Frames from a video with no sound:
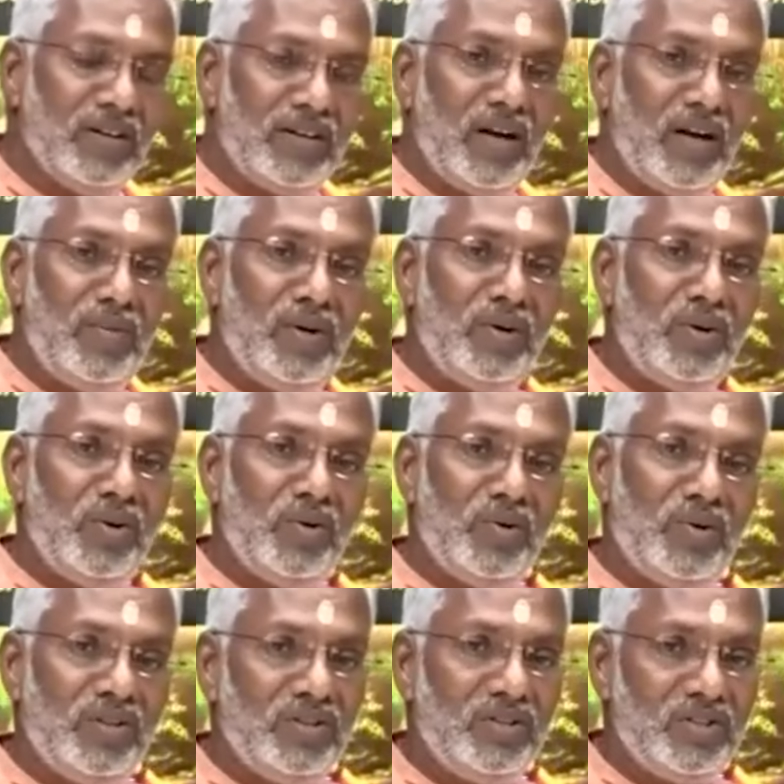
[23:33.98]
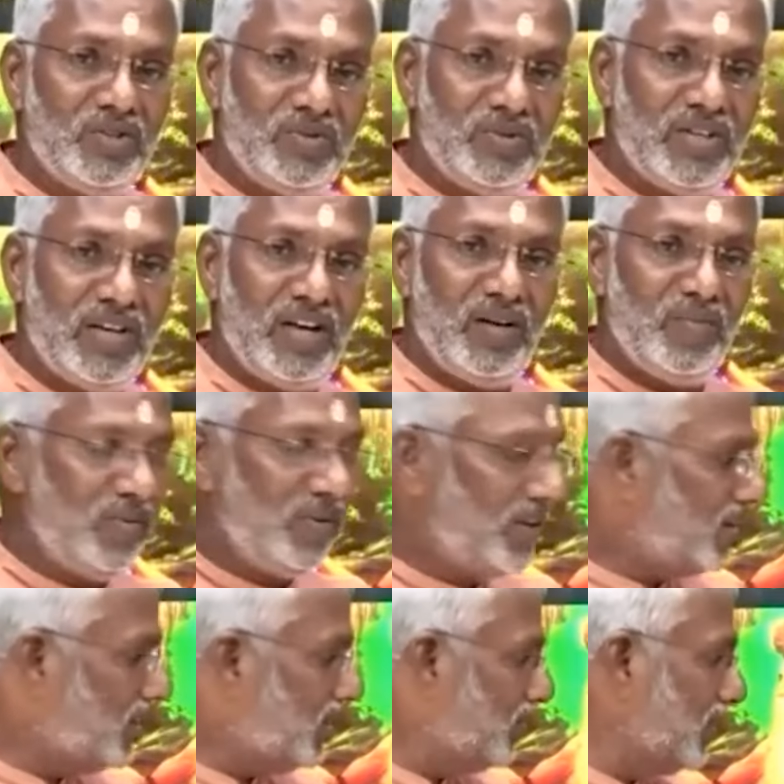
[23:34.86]
Rama, do you know this is
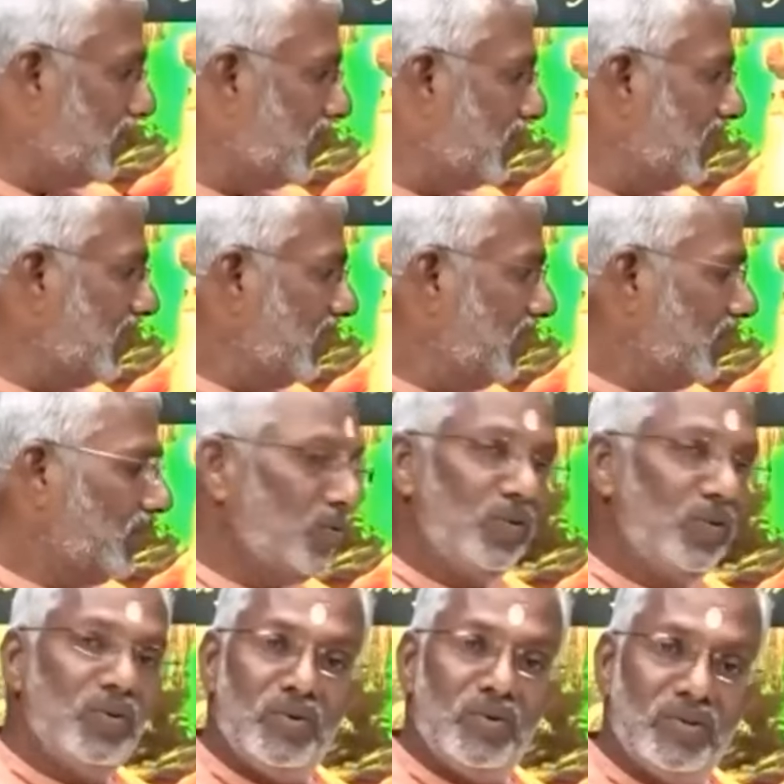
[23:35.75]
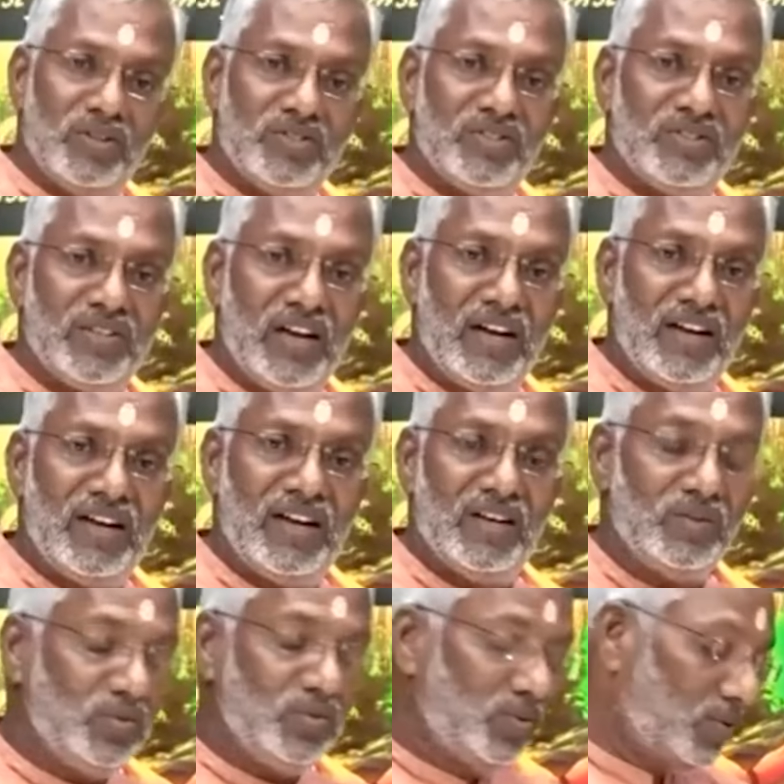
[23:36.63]
Vishalapuri? Rama, do you know this is
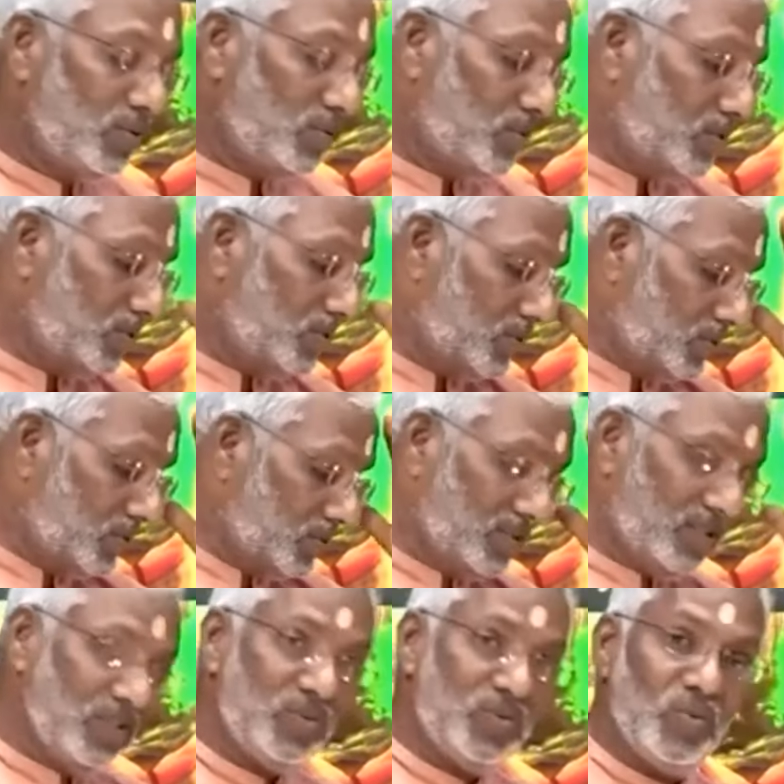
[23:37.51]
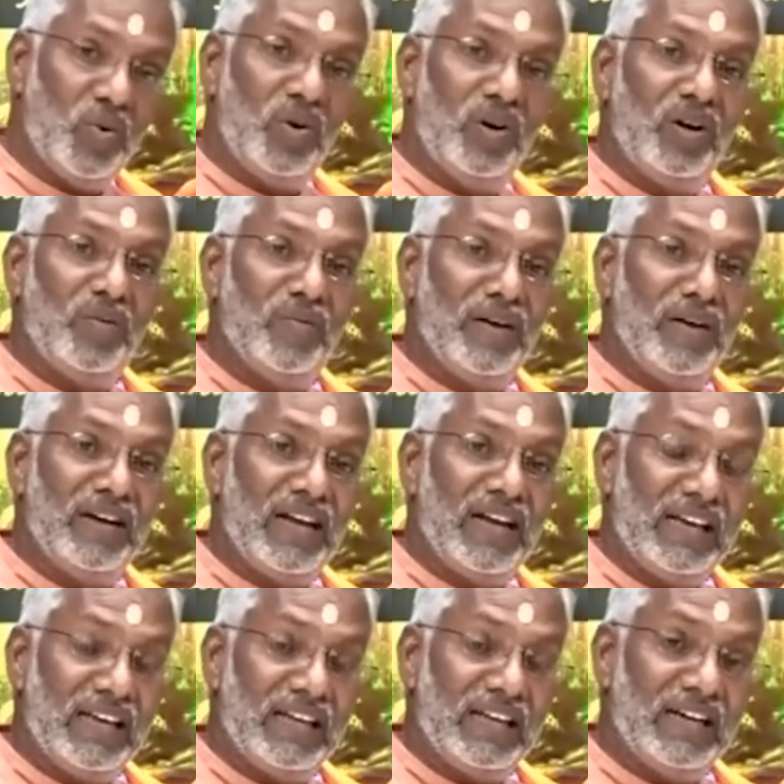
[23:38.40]
Ganga? You, this old man
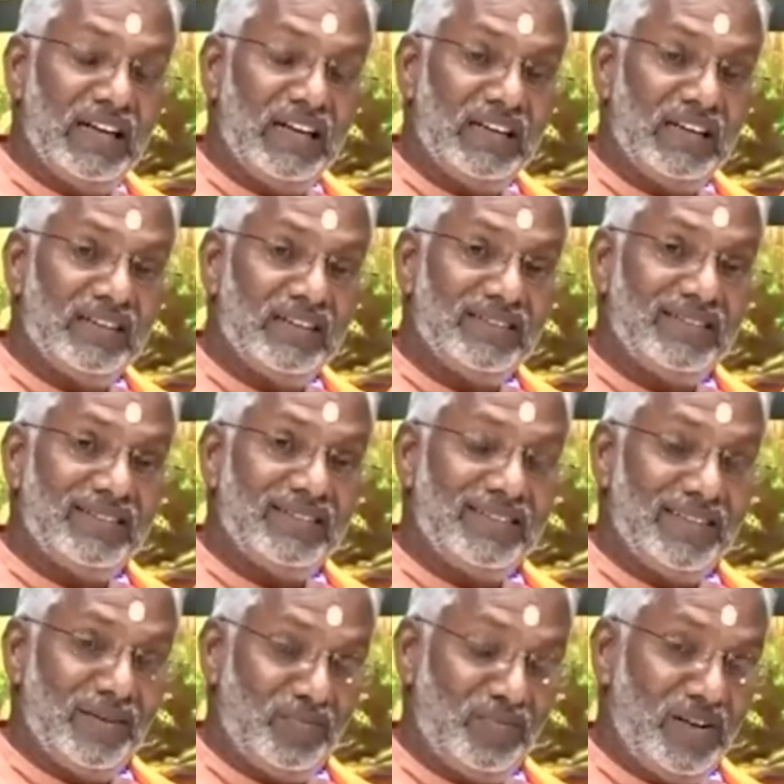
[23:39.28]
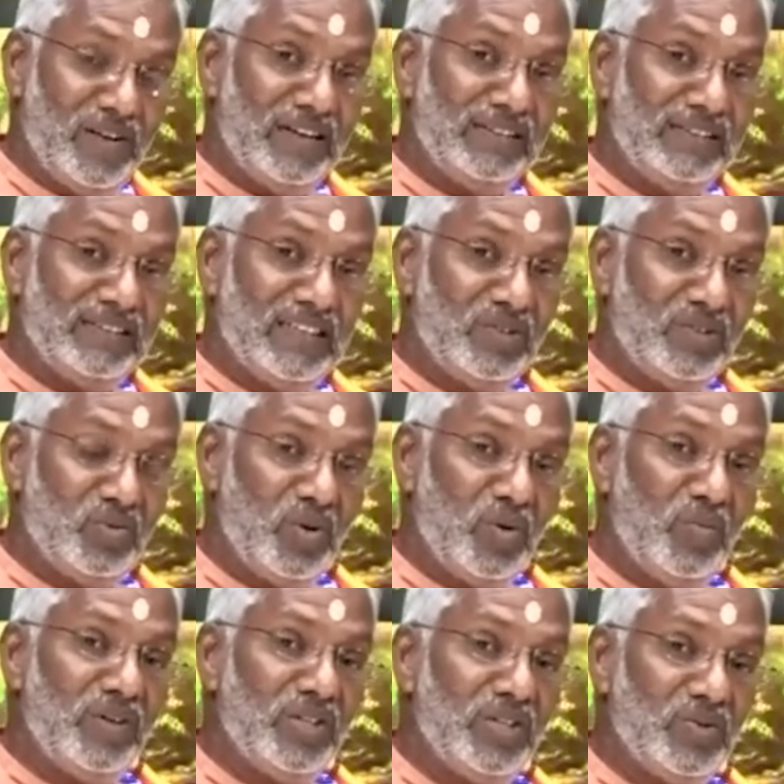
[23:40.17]
again and again is kept on telling
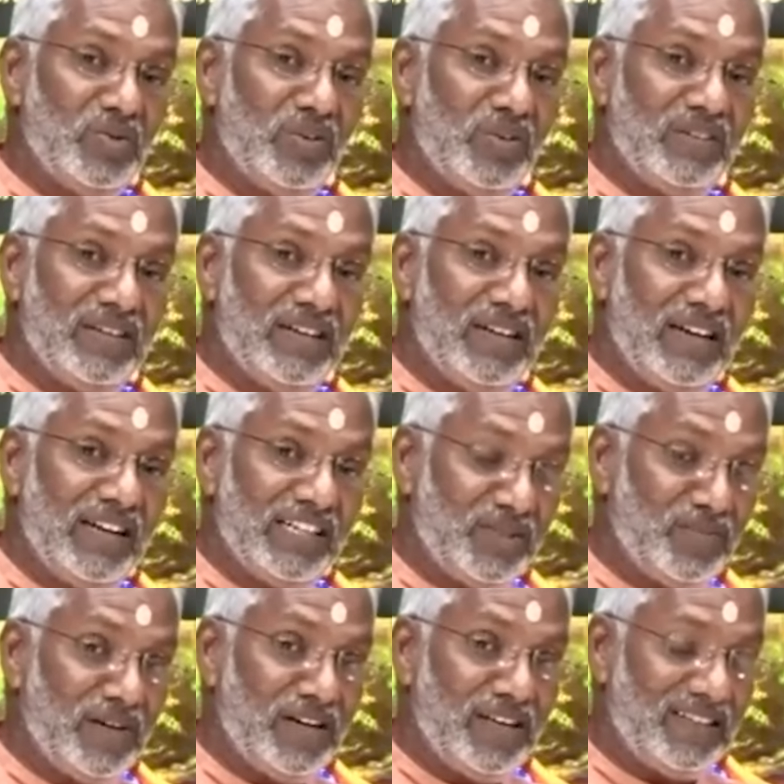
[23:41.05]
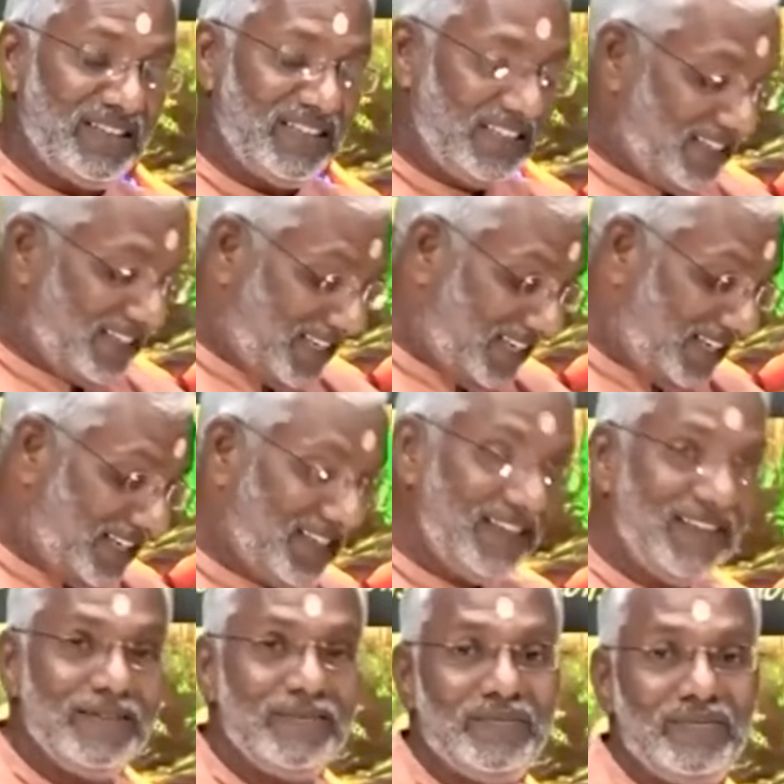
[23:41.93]
so many stories in Lakshmana. Chee,
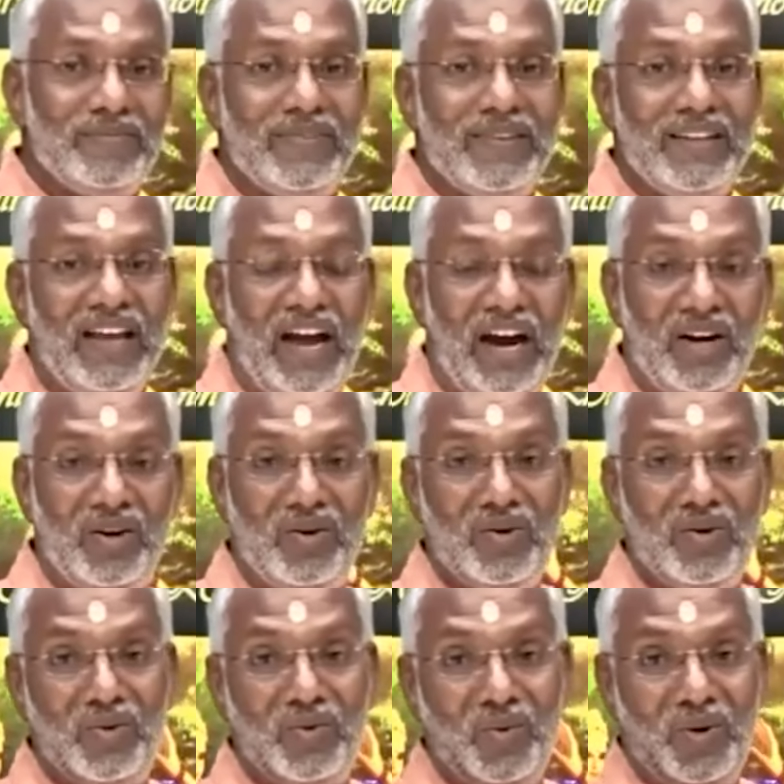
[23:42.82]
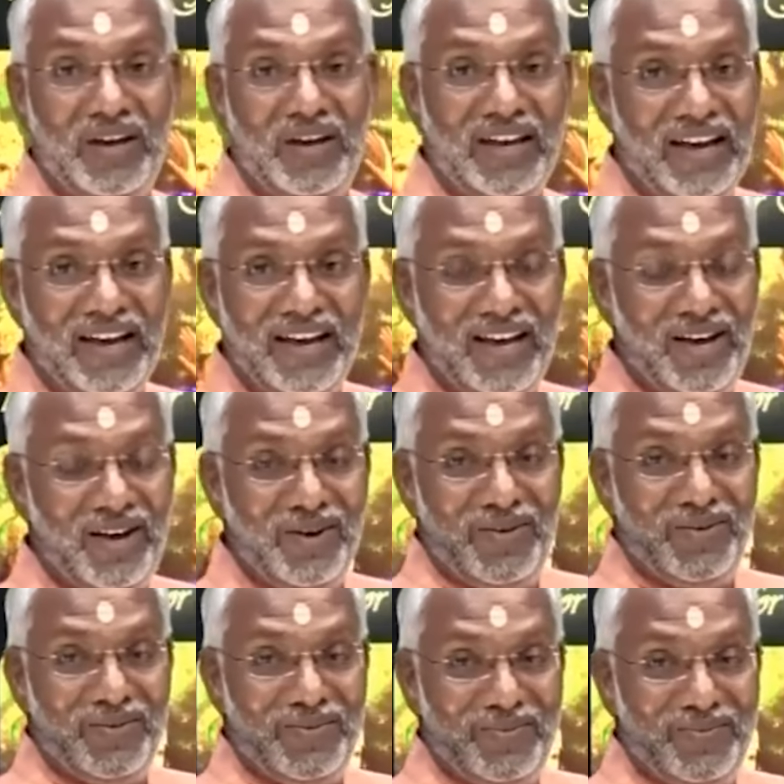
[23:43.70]
I don't know why I have